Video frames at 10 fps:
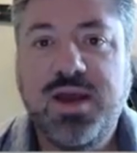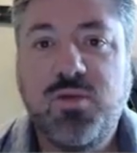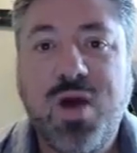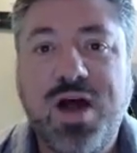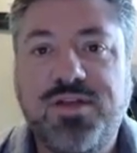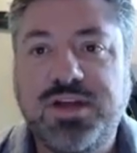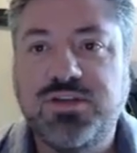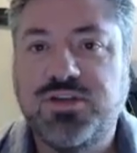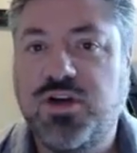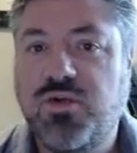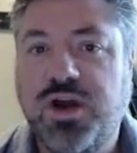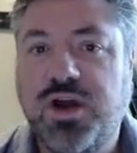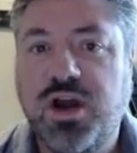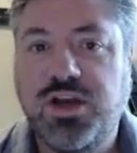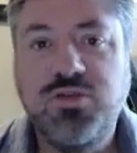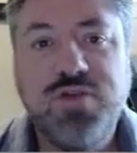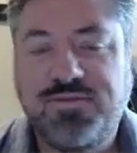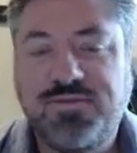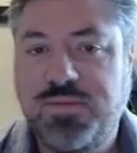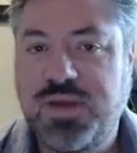And while things are going on, you
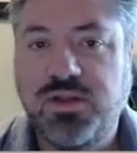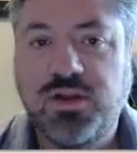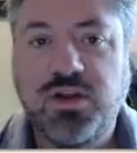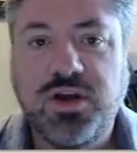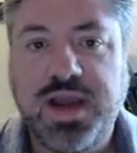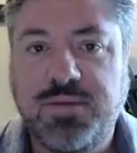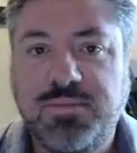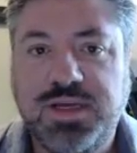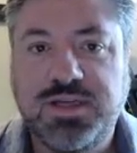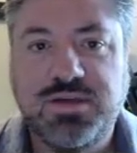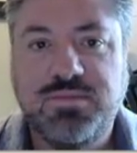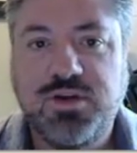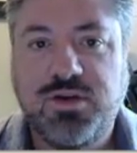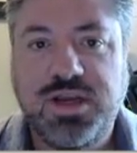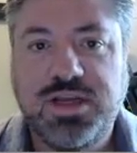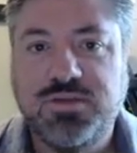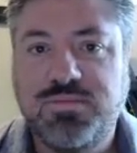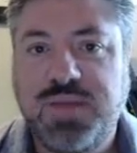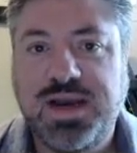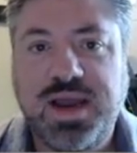have to be on the lookout because your kids
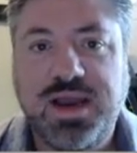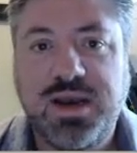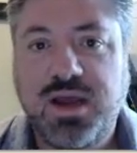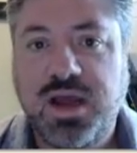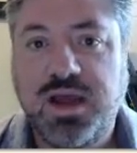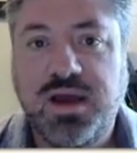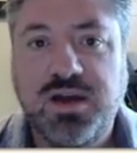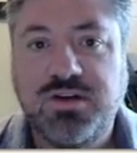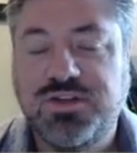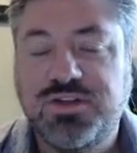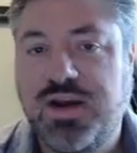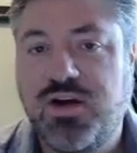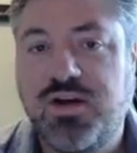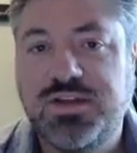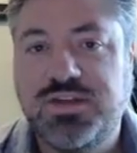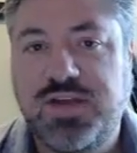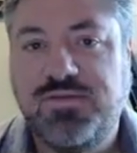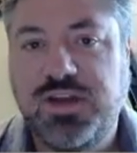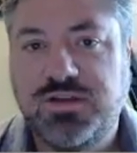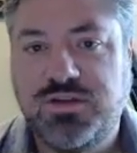might not understand all the
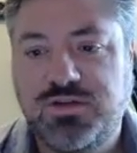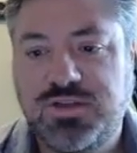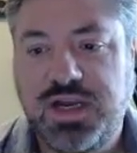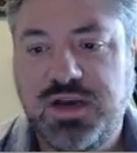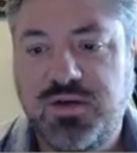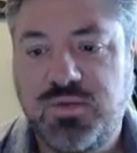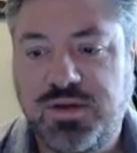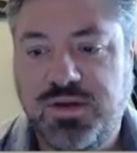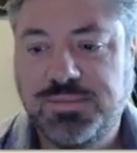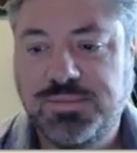safety associated with it.